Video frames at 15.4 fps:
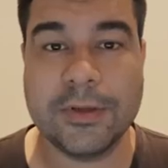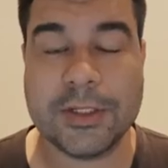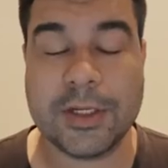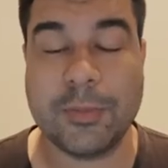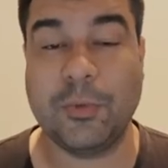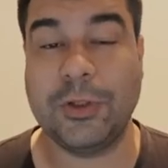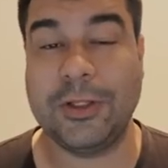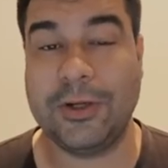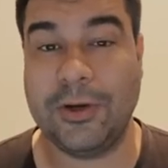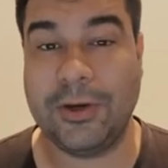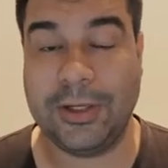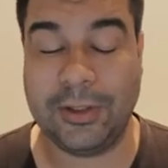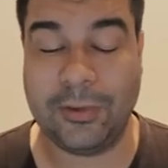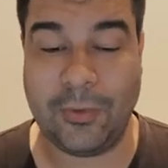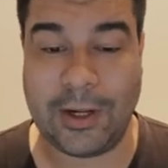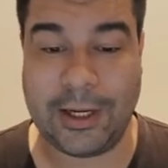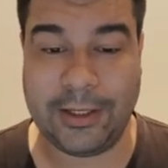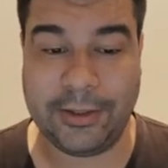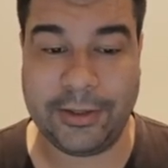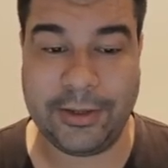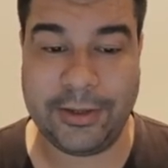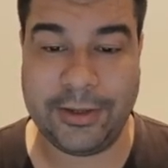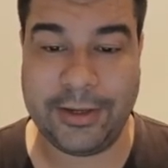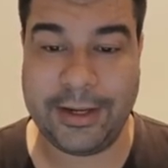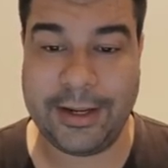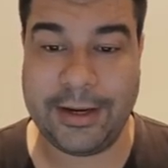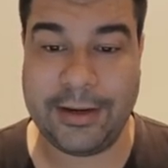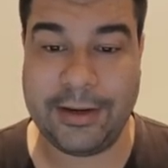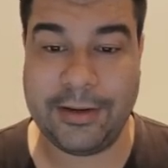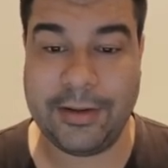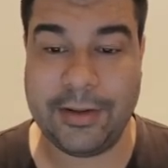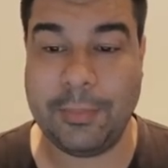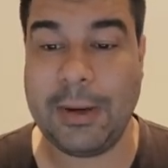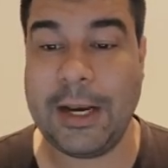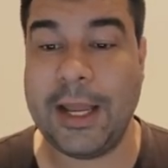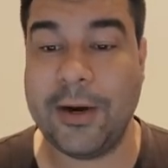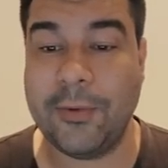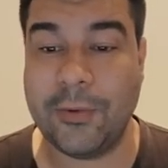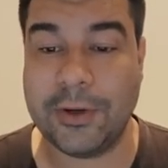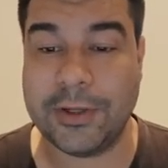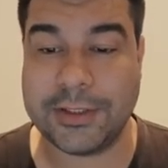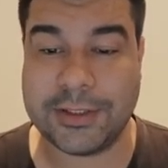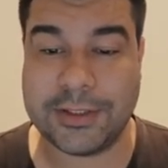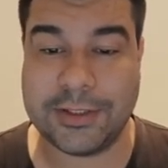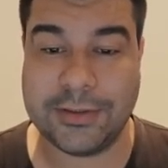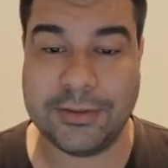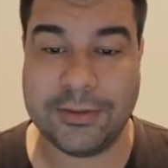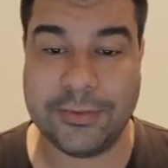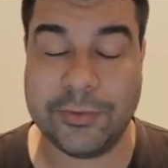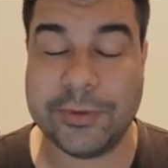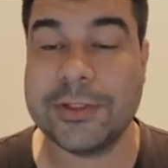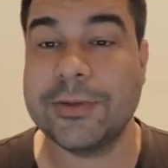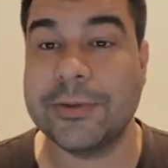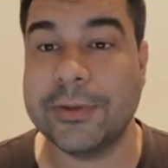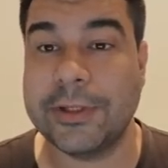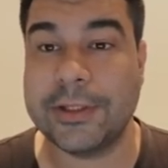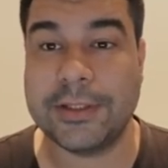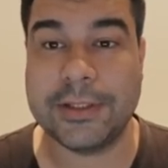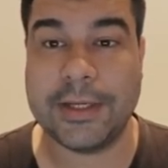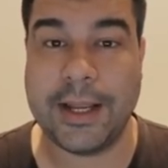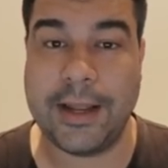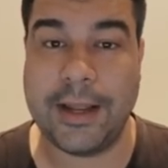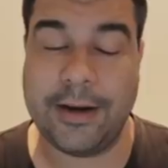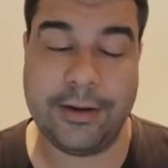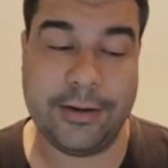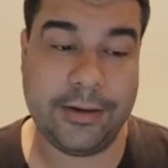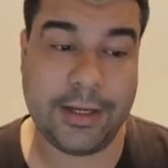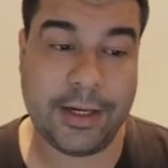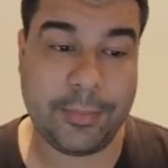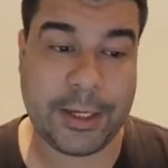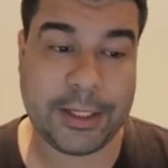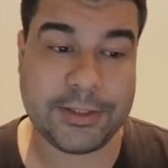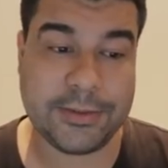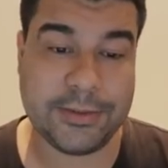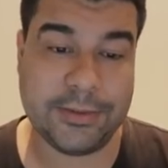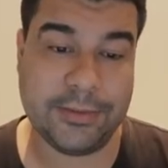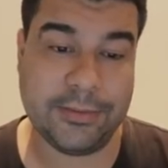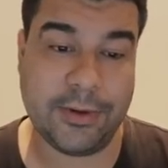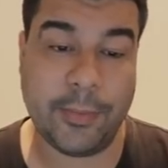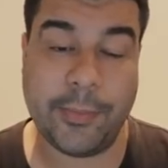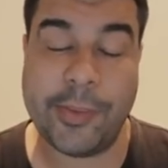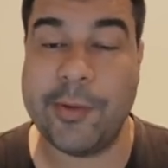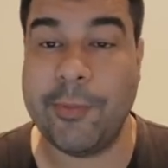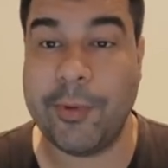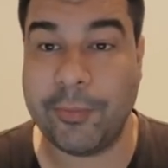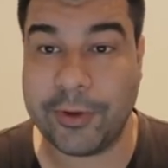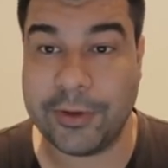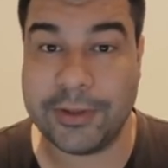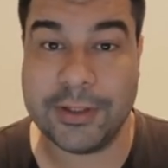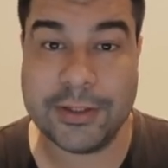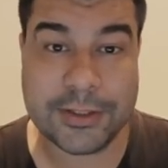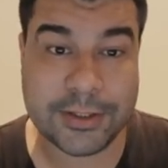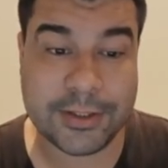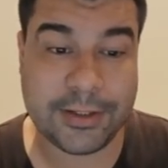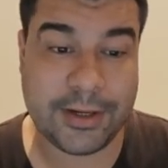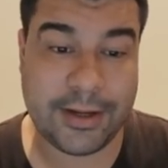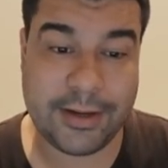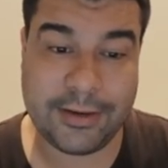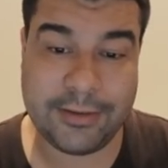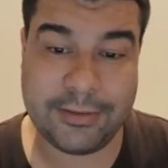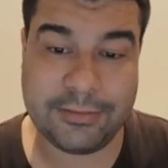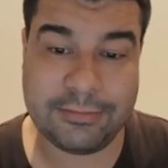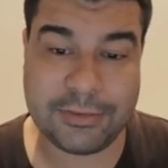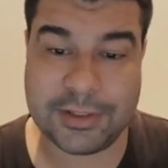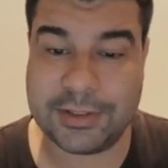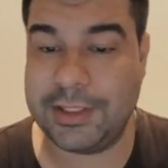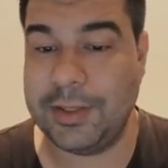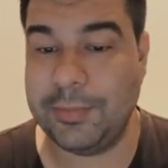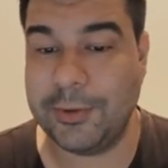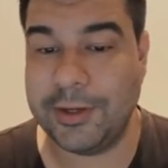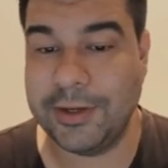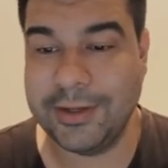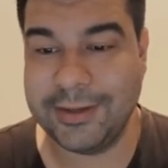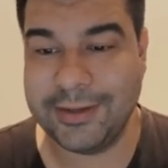so I bought the car a little while ago, and the plan was to restore it and get it back to optimum condition and just keep it.